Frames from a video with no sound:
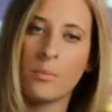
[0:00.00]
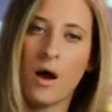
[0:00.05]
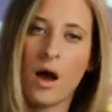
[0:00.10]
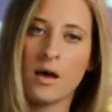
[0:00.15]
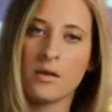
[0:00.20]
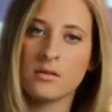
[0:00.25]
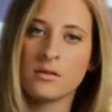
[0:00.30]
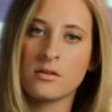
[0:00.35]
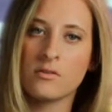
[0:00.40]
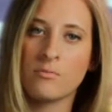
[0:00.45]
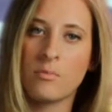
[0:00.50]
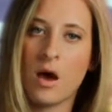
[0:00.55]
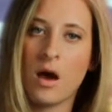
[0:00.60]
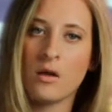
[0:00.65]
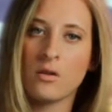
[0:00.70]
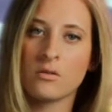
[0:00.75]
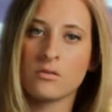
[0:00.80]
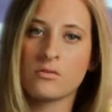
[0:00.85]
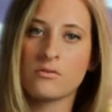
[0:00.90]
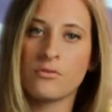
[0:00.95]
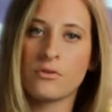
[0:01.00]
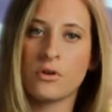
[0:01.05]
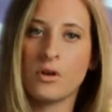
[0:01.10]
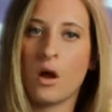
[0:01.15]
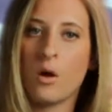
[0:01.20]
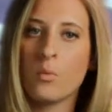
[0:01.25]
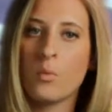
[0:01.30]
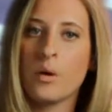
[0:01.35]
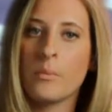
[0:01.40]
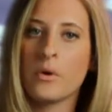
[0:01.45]
positive models for
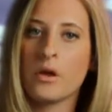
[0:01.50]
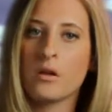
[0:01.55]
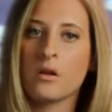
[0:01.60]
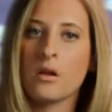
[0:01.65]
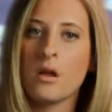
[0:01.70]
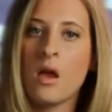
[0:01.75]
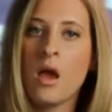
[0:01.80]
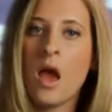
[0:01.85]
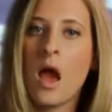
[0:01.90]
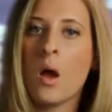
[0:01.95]
young women,